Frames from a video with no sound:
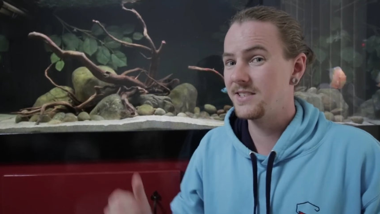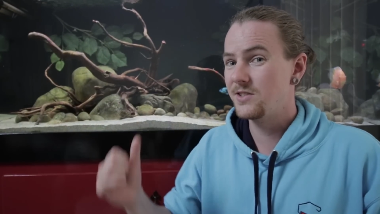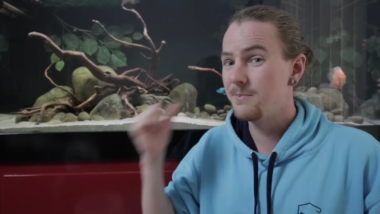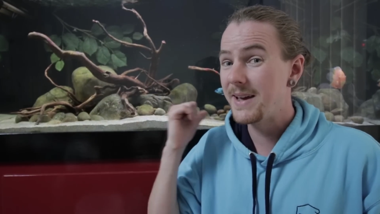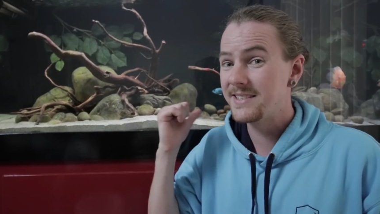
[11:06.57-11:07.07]
to
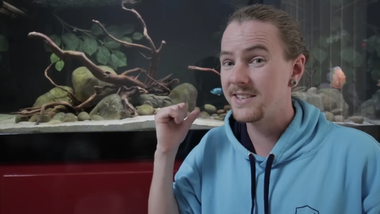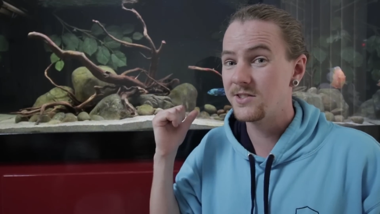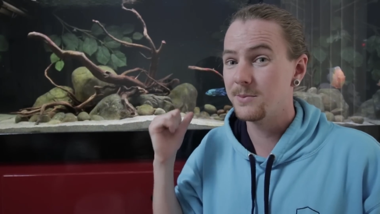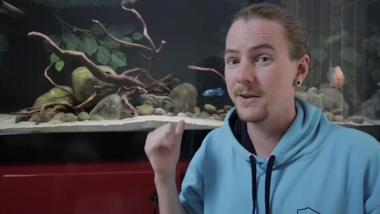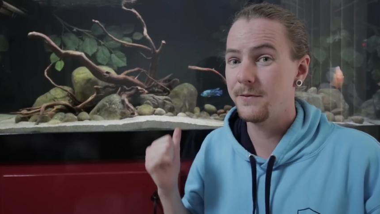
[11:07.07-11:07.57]
do
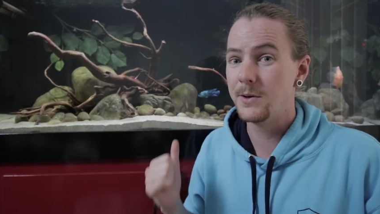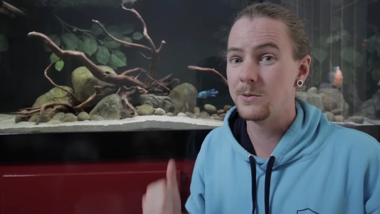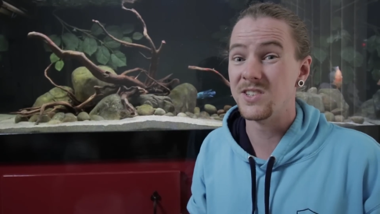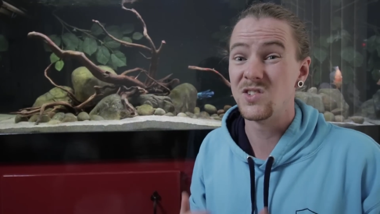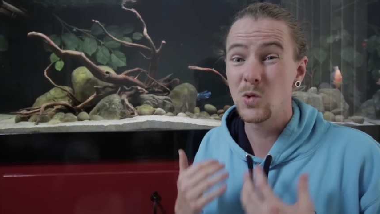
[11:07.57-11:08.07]
maintenance on my
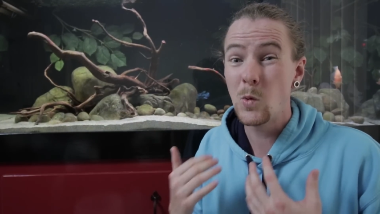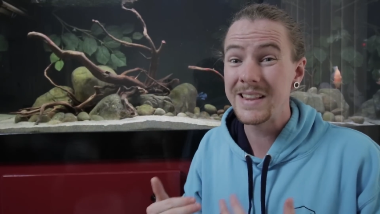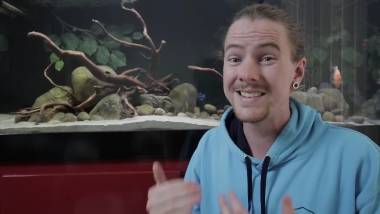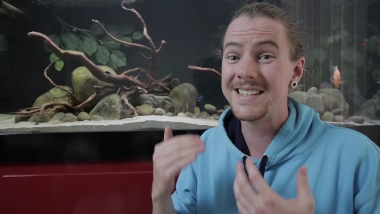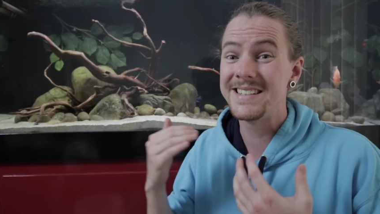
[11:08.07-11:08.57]
filter
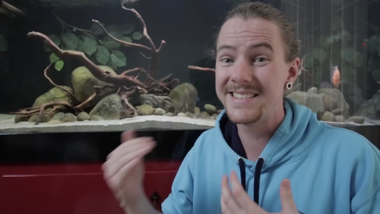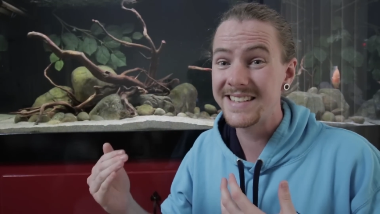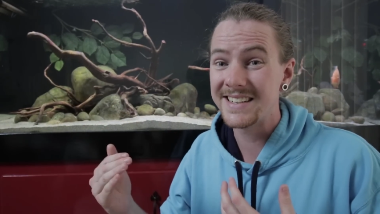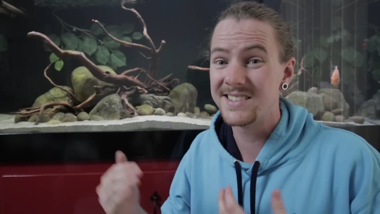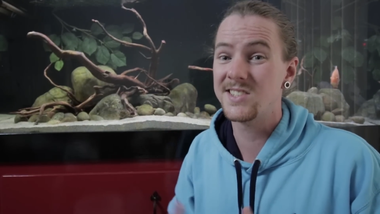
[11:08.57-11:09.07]

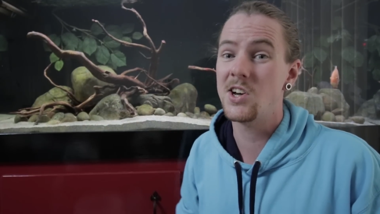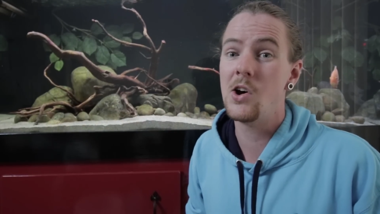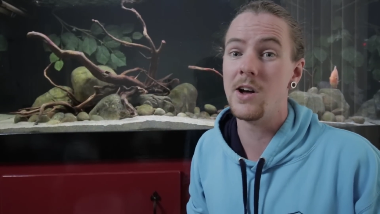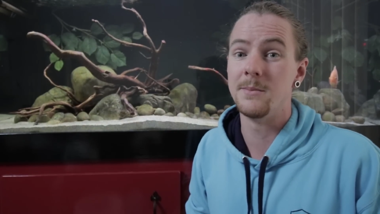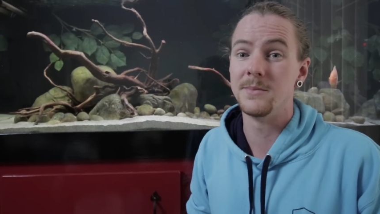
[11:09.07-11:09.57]
26
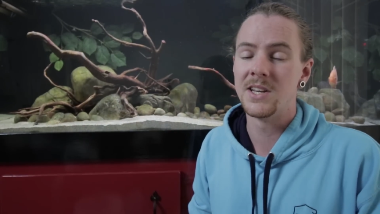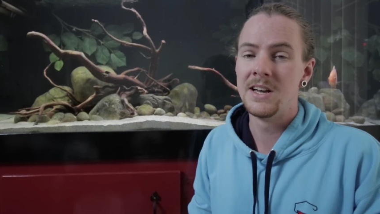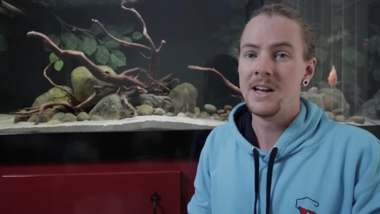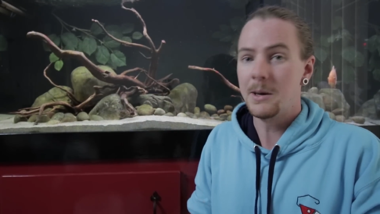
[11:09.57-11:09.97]
times,